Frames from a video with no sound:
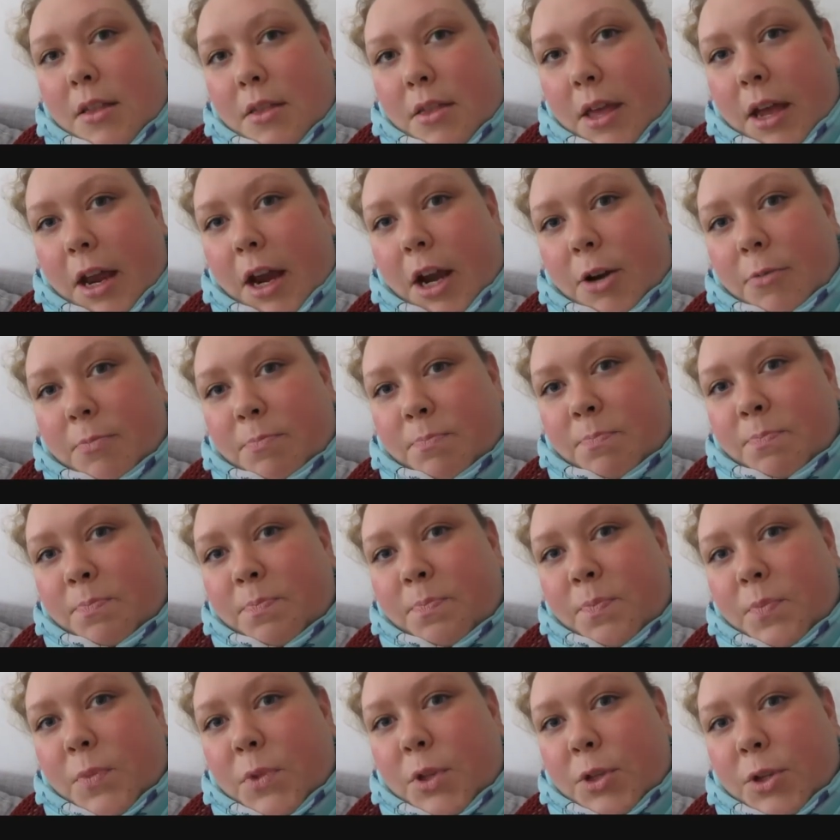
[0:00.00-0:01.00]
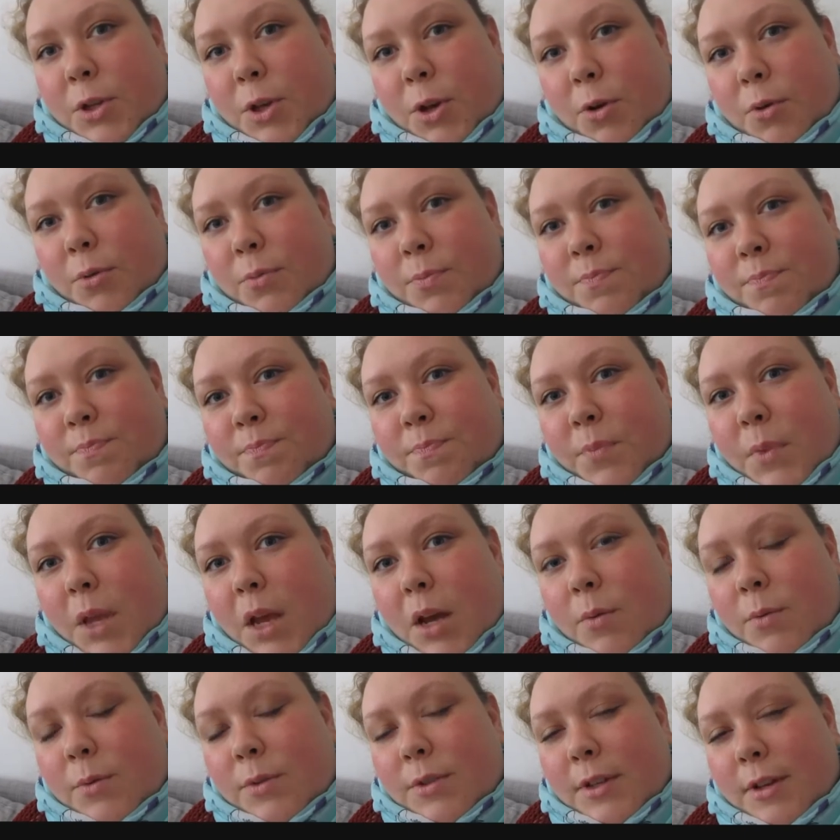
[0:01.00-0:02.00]
there. So
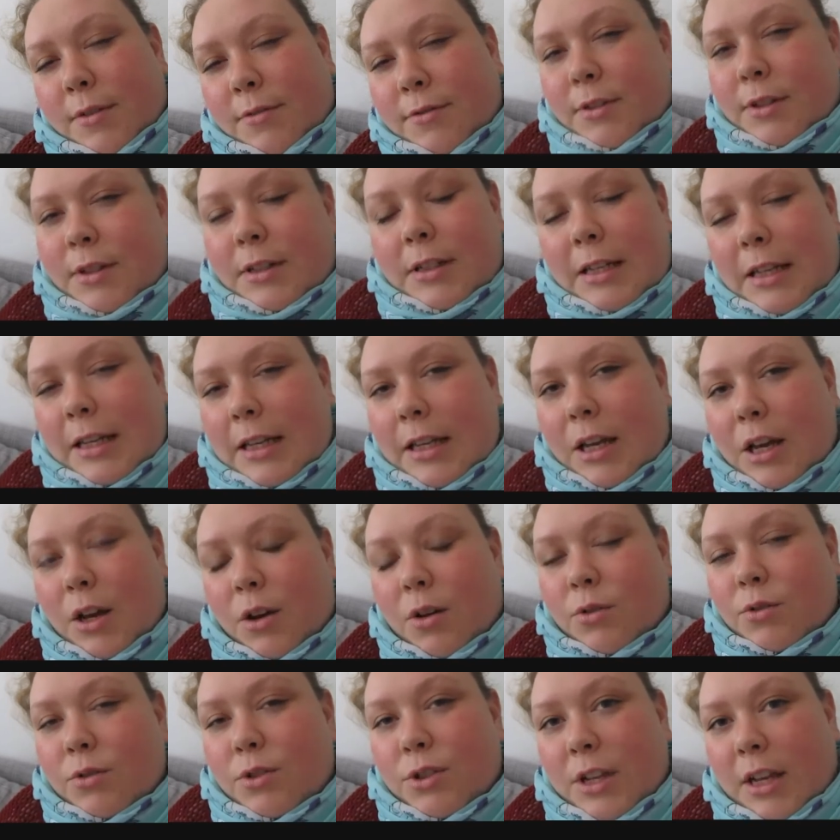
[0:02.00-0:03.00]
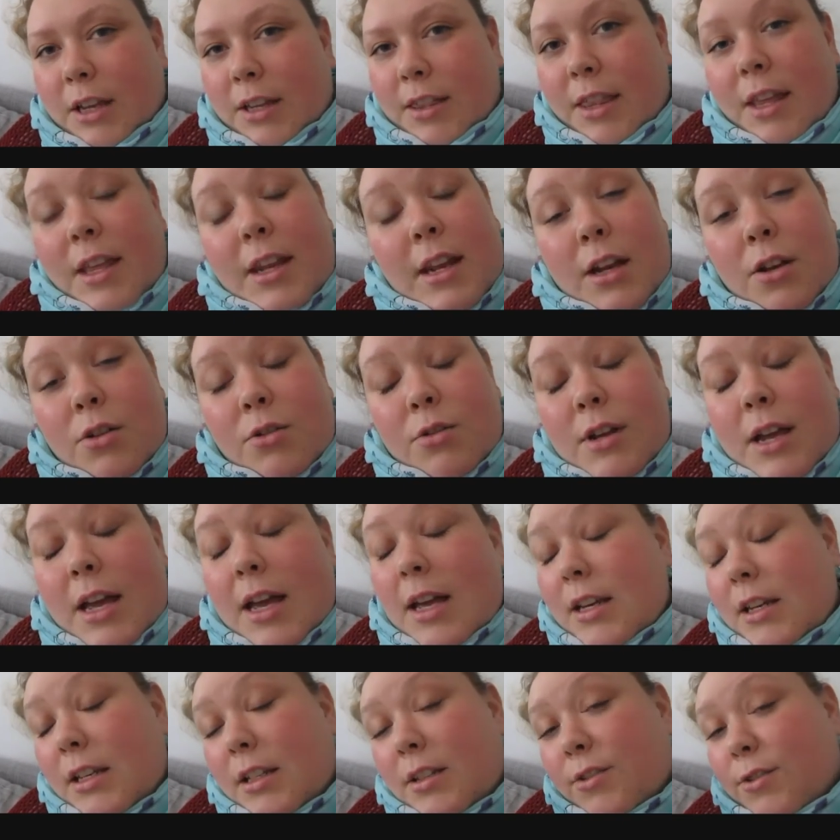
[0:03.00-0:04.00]
I would definitely go check that out,
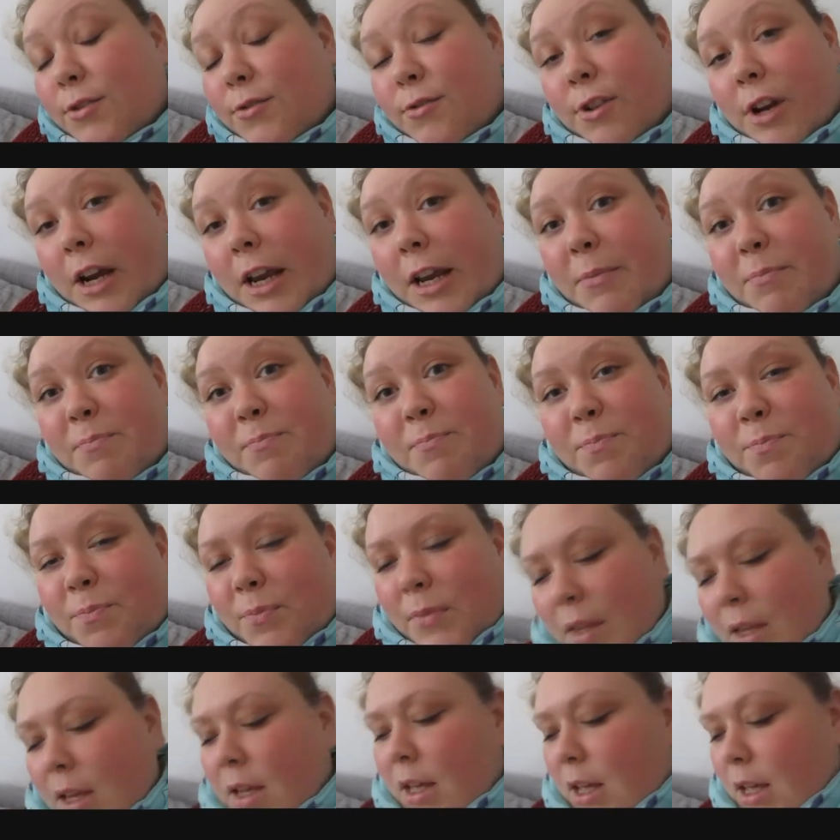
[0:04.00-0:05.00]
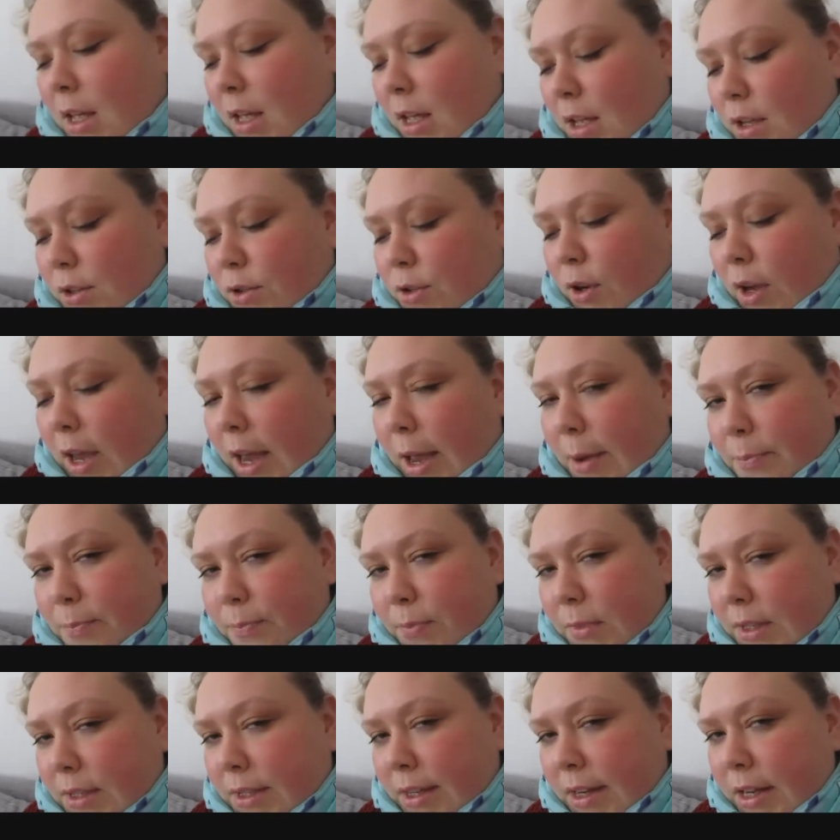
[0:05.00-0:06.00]
and it's free. So yeah,
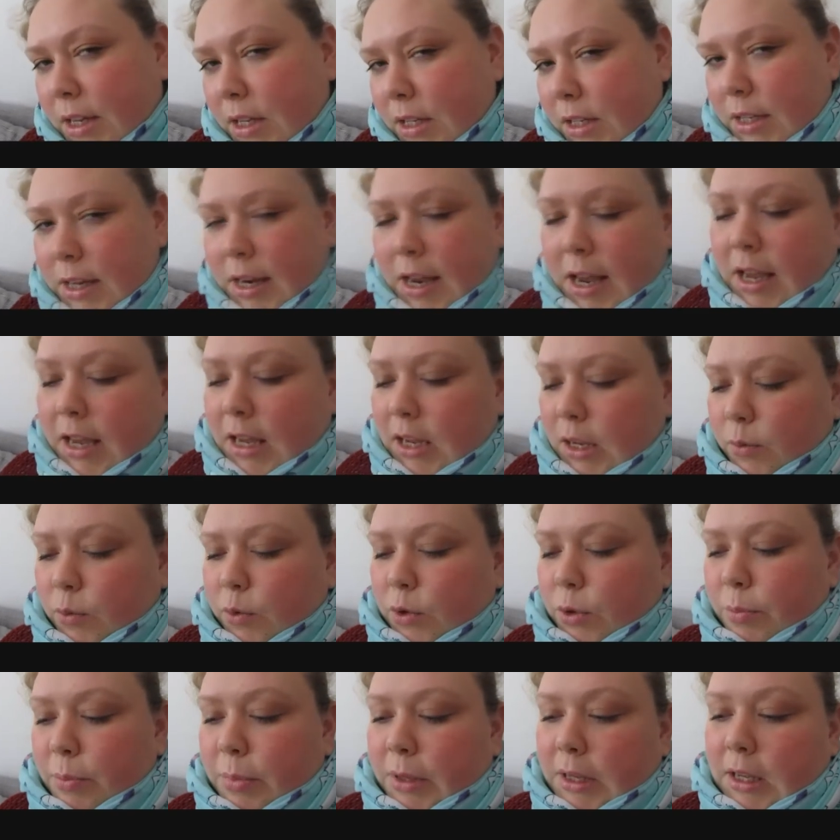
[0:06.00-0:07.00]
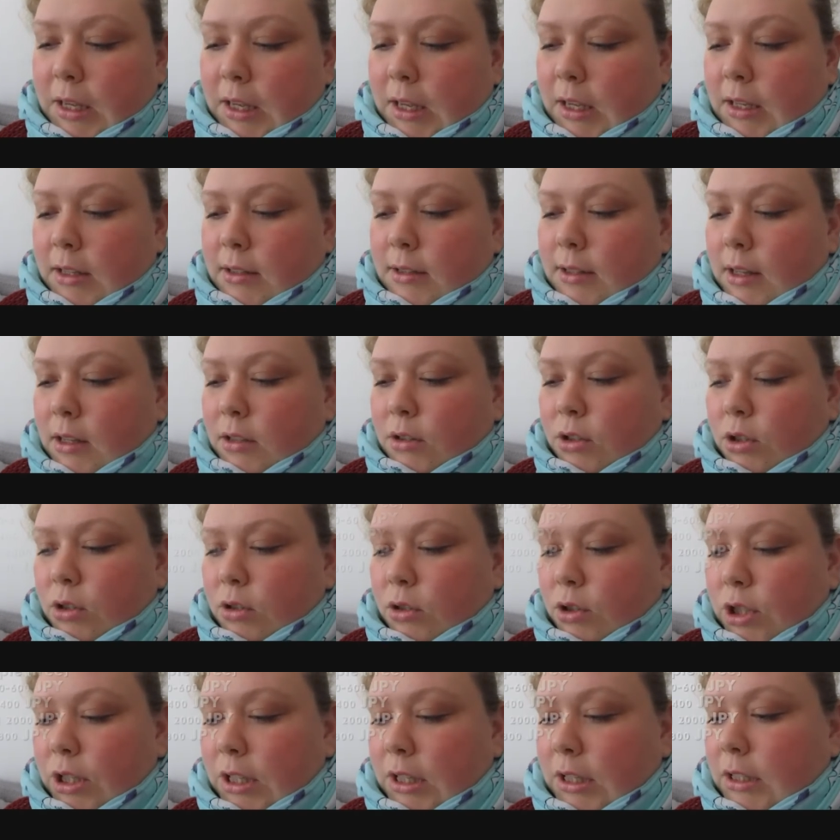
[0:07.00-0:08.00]
the second day would be
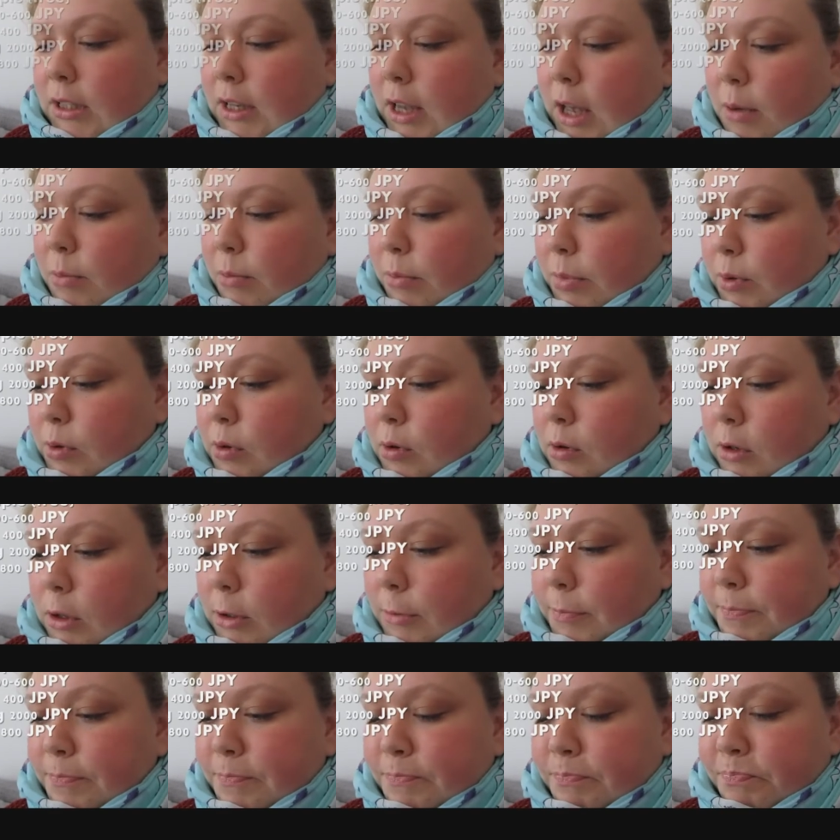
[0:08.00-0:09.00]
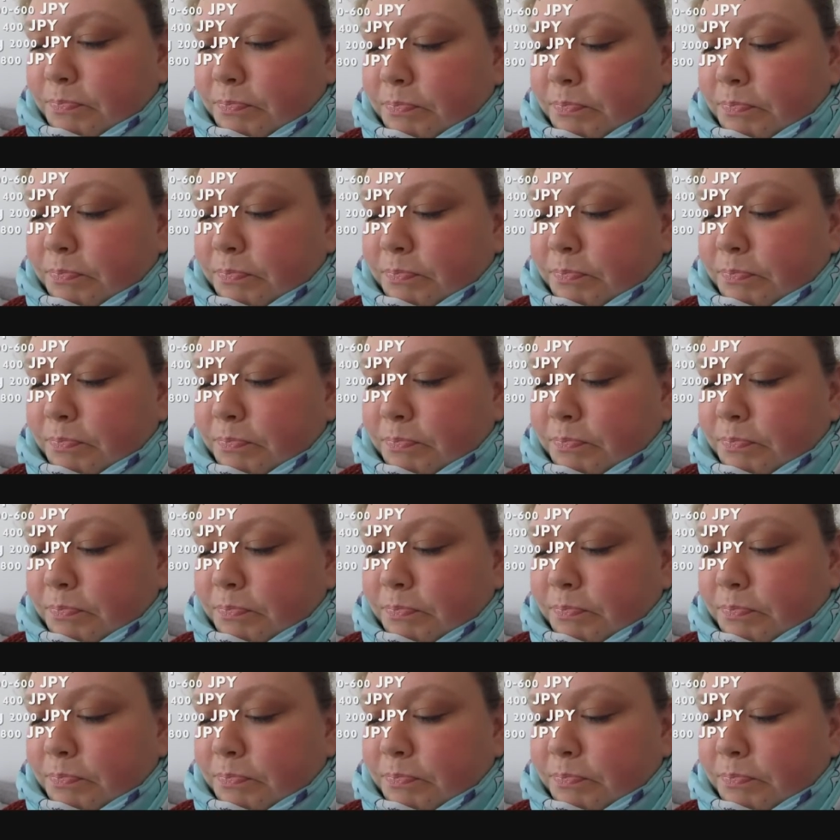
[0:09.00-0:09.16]
Senso-ji temple,